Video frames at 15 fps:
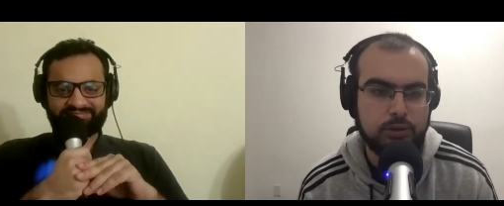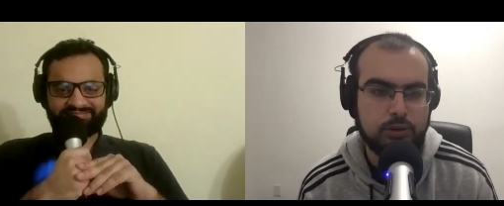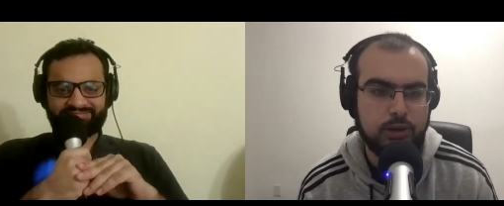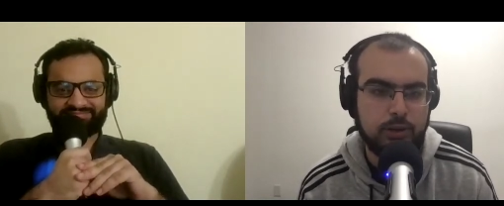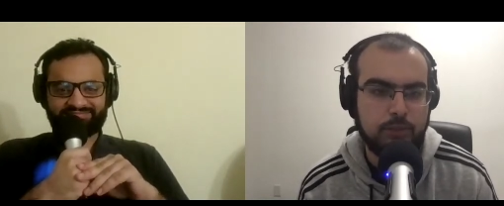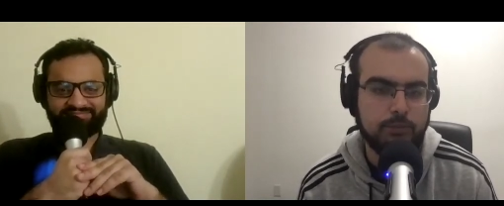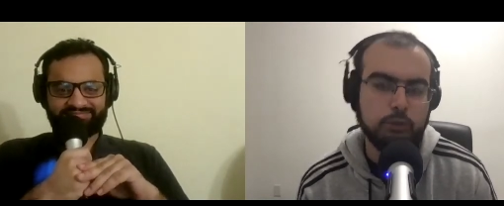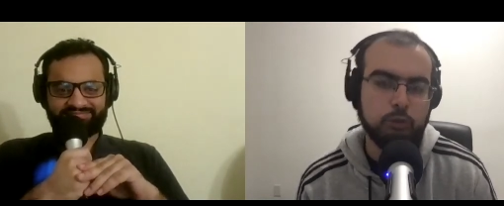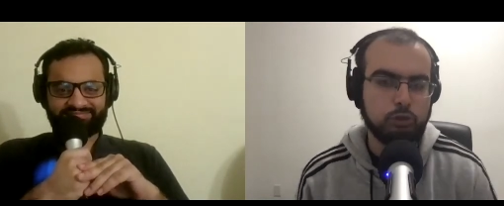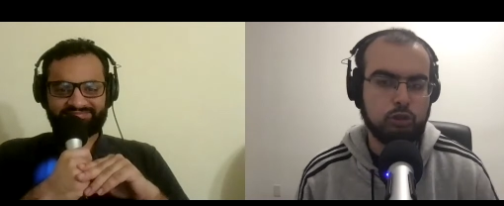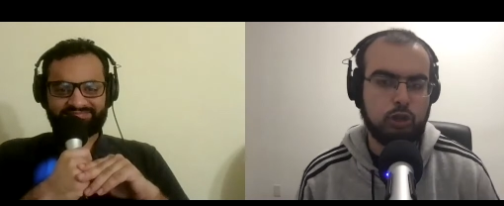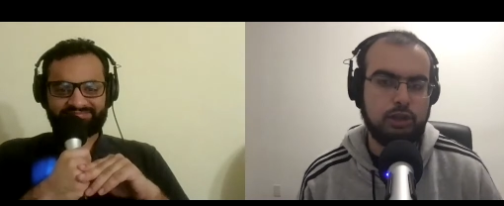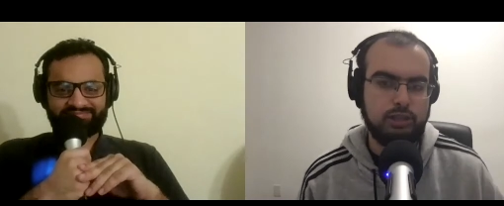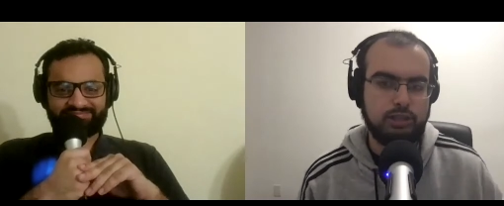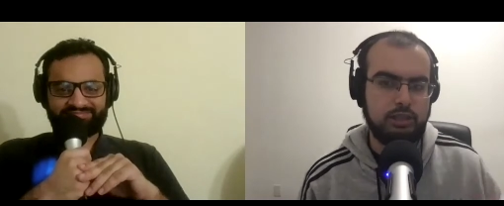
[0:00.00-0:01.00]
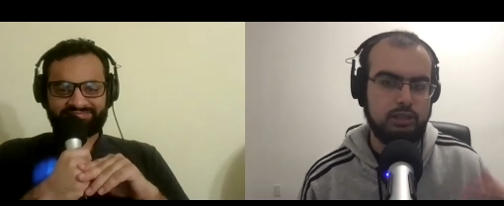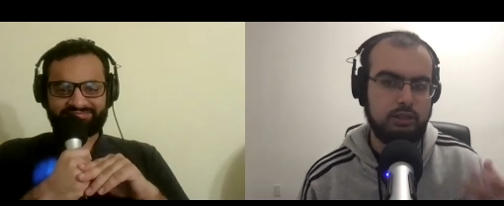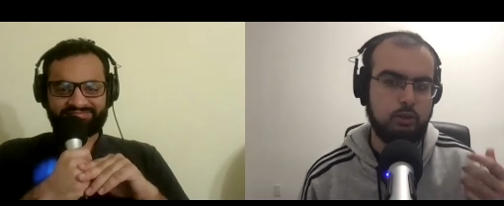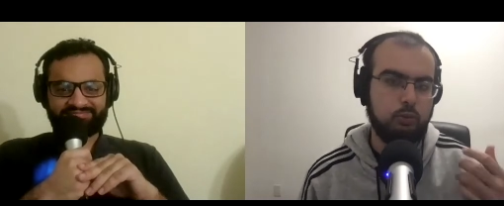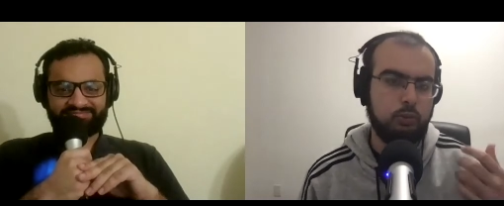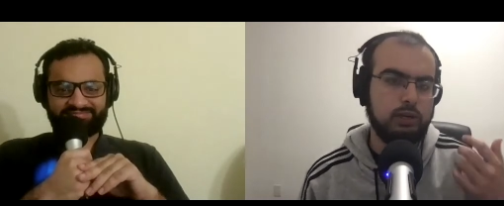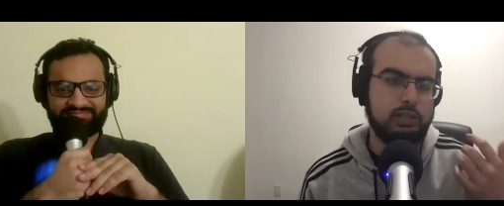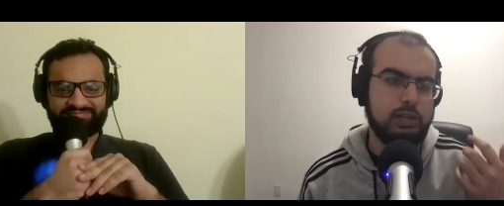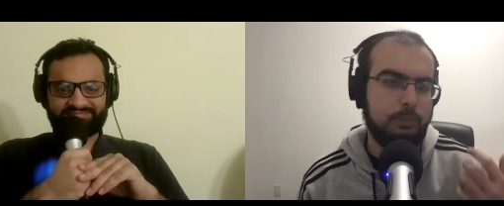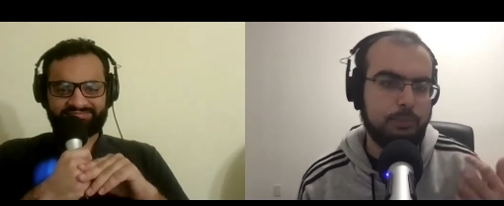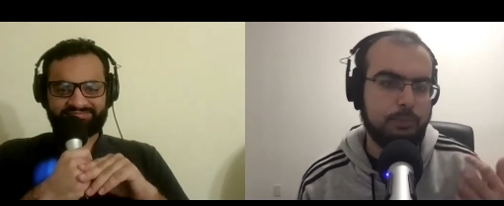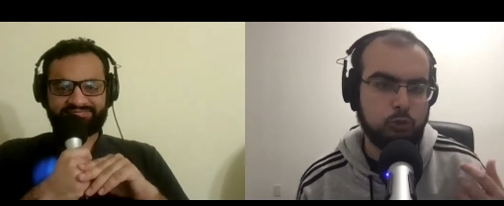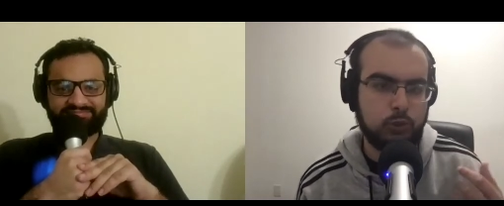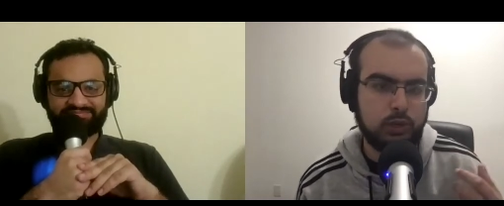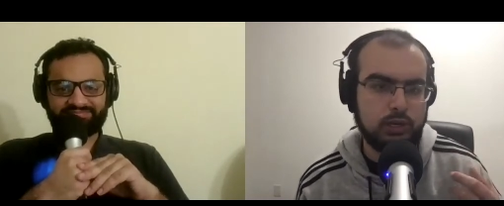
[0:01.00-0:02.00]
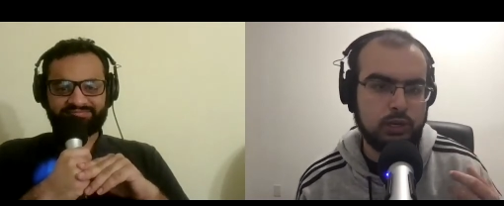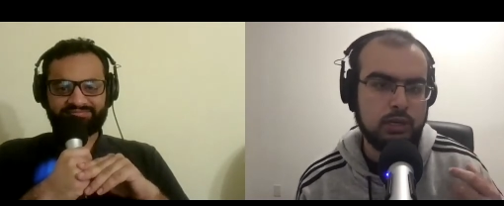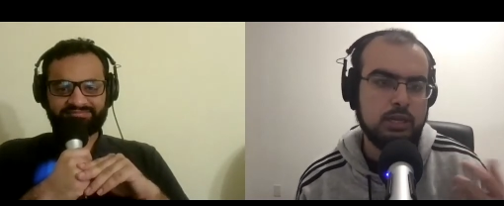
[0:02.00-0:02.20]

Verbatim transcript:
Speaker 1: Um, you saw in the World Cup as well.